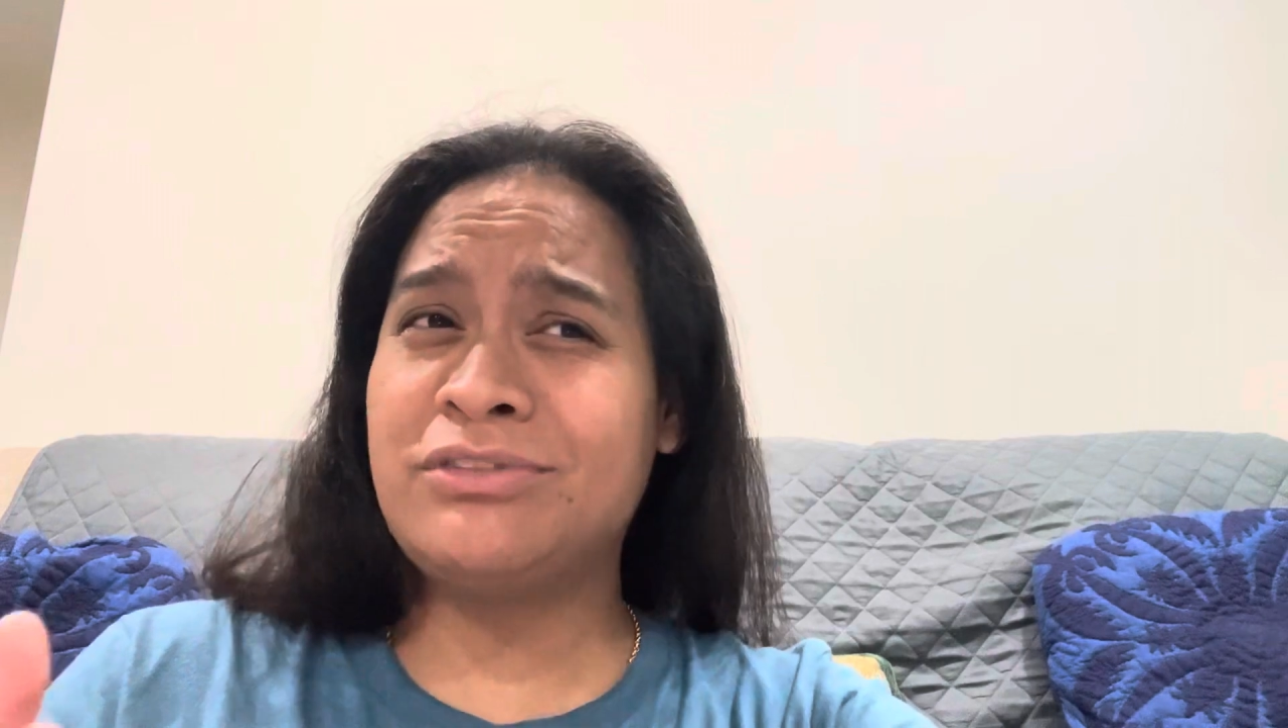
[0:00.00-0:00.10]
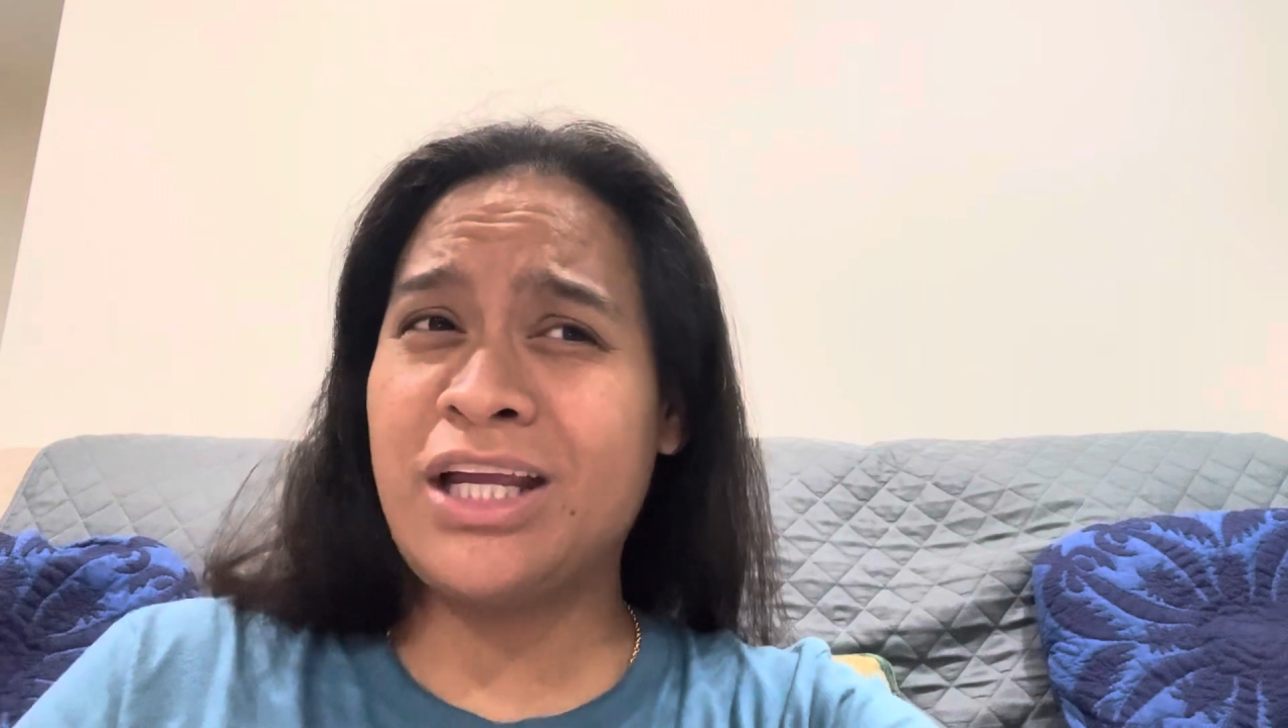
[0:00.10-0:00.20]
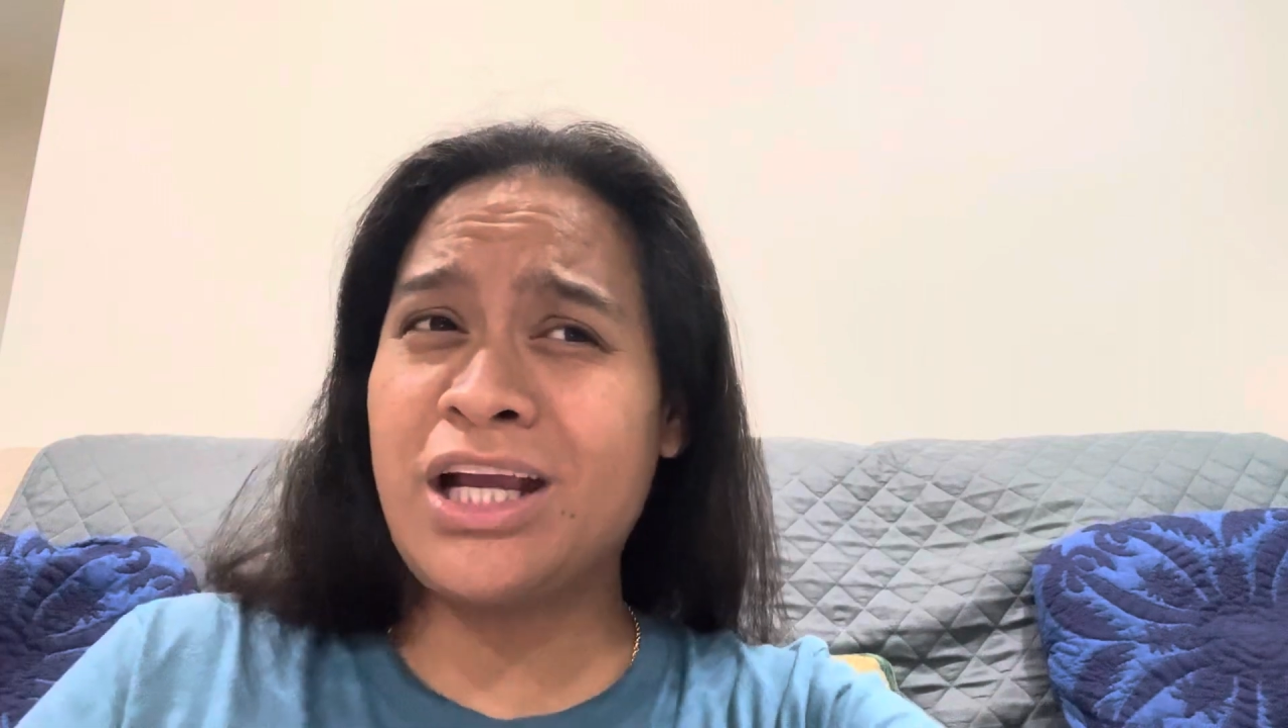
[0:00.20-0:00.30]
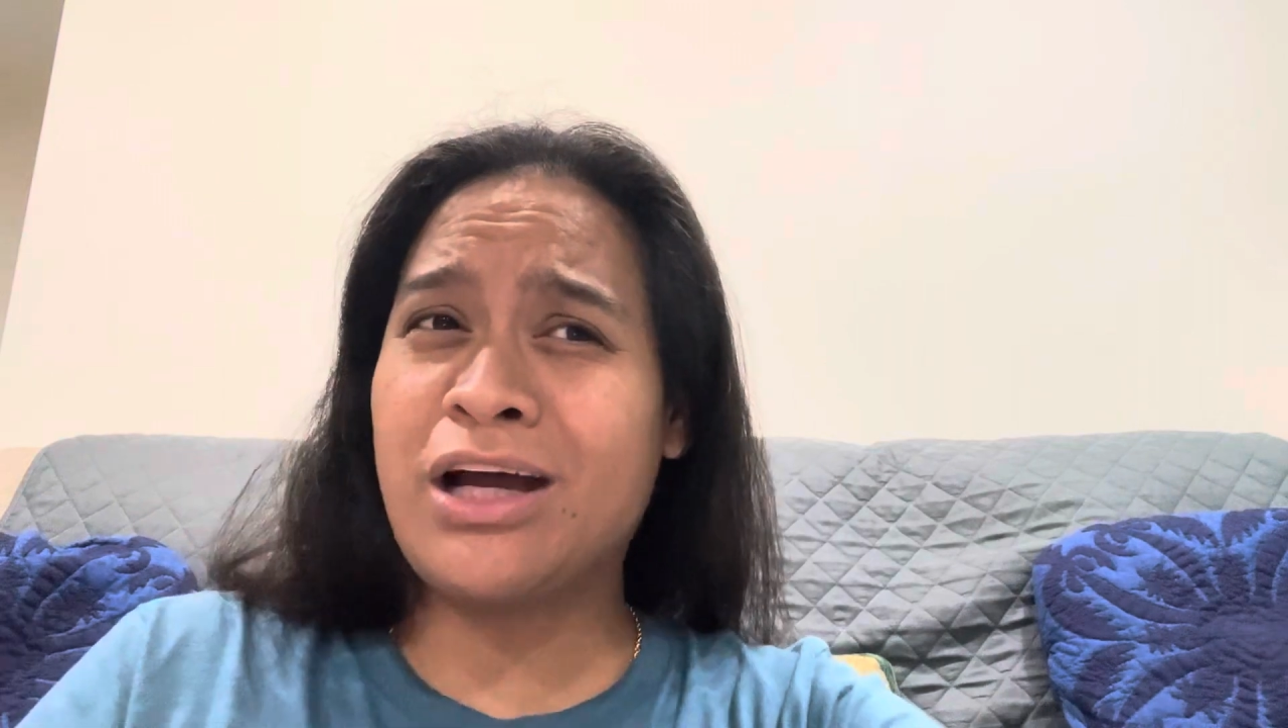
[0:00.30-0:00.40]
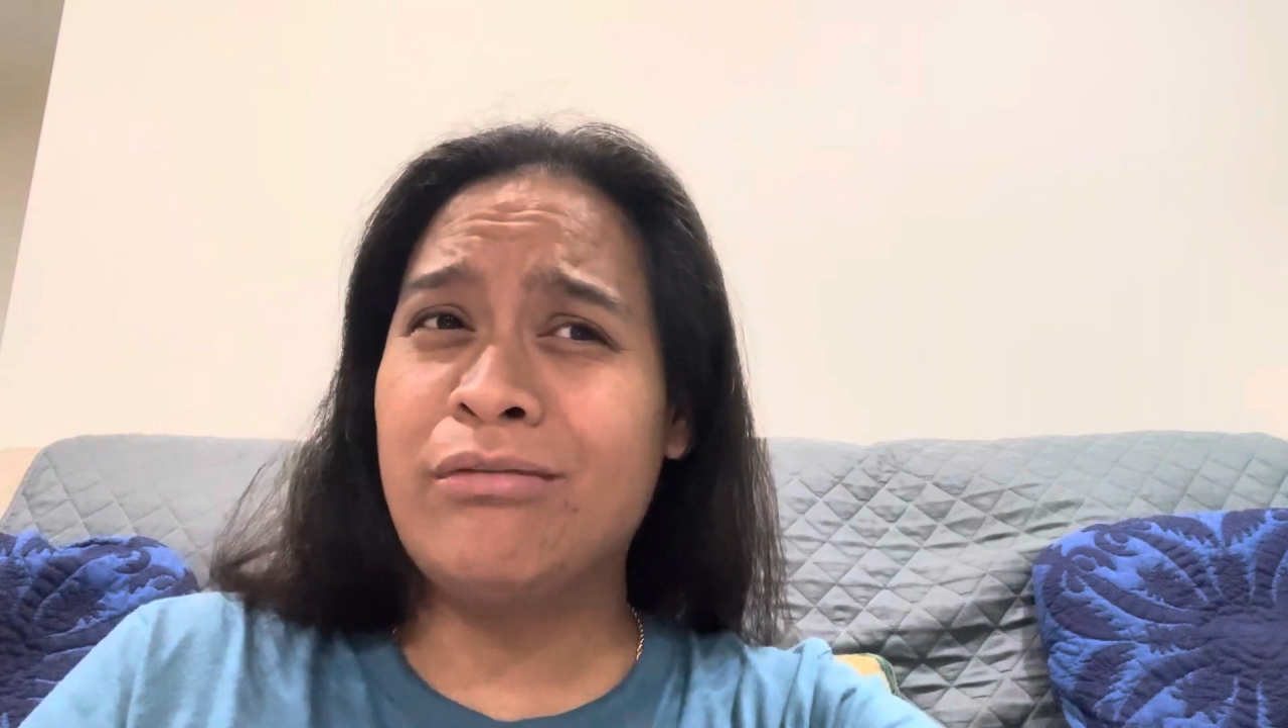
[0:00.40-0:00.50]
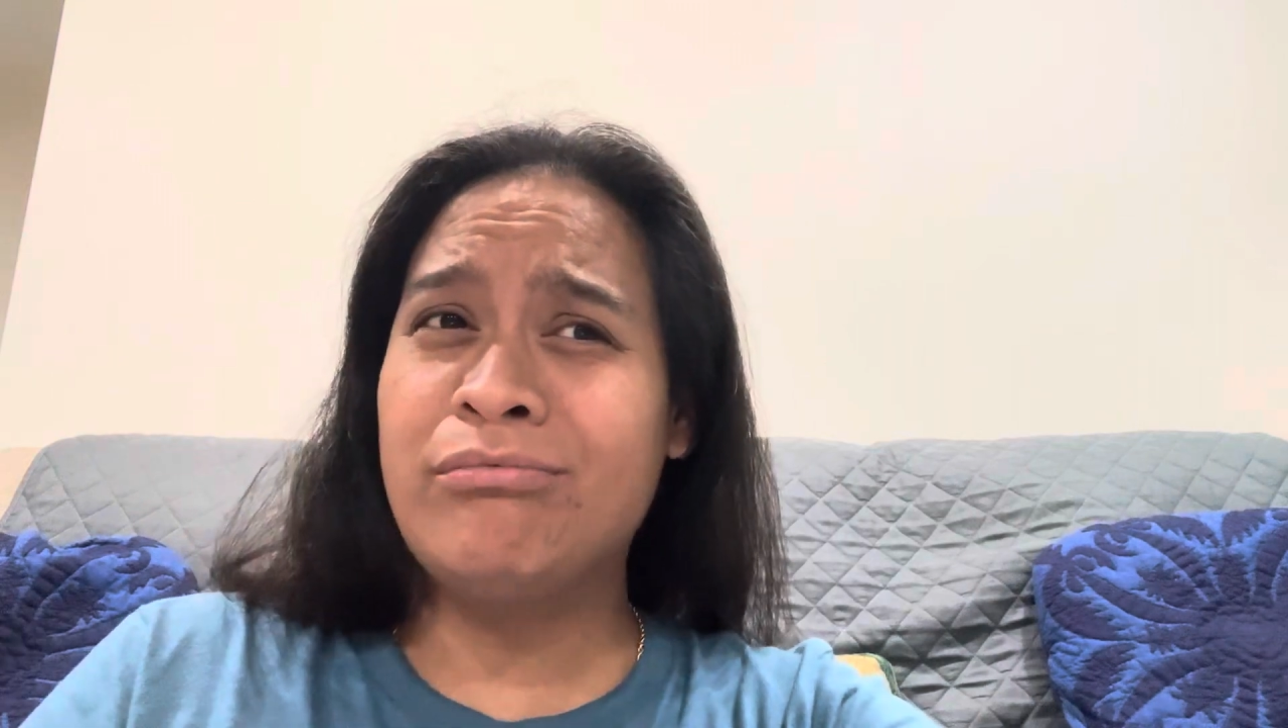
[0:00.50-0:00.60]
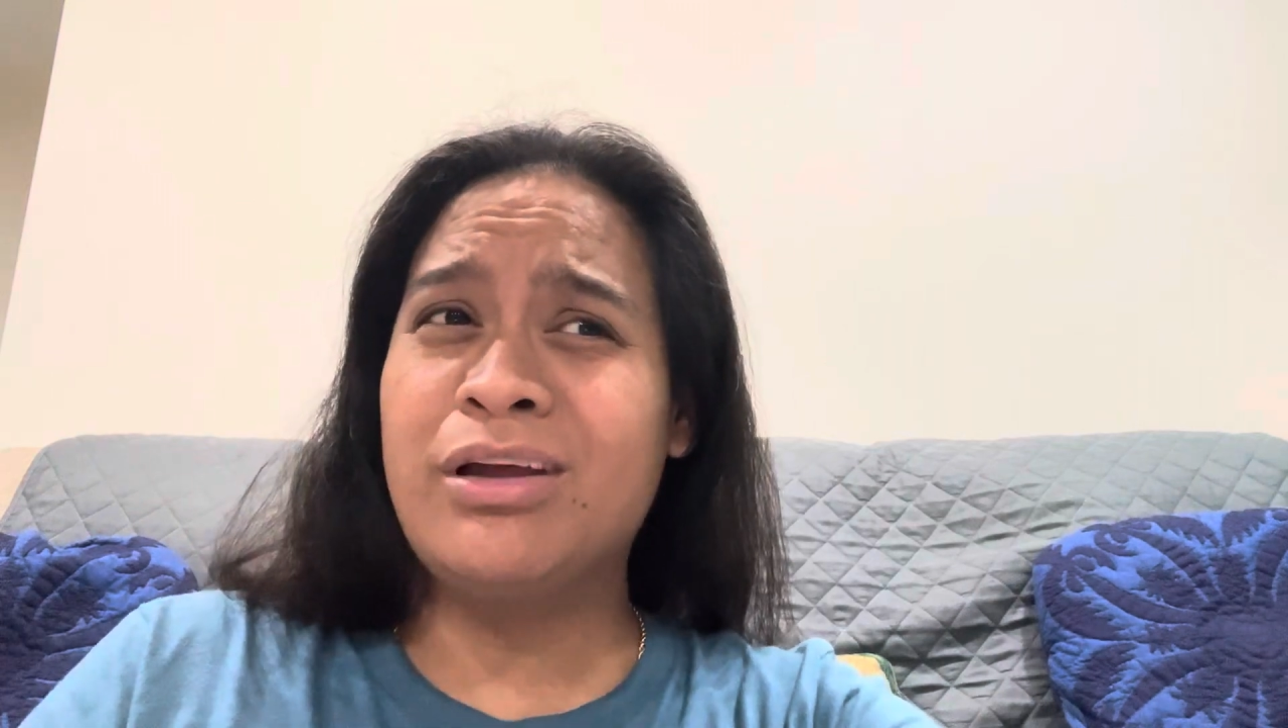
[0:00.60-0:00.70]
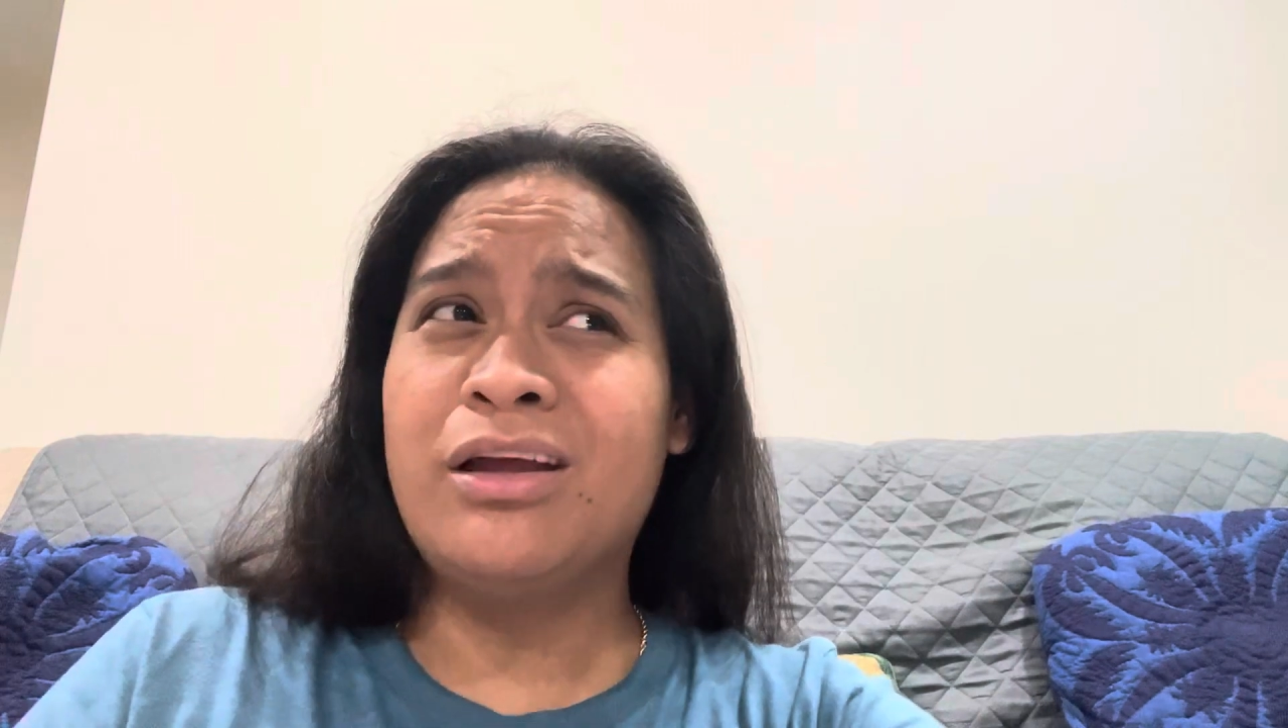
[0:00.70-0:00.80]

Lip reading: income?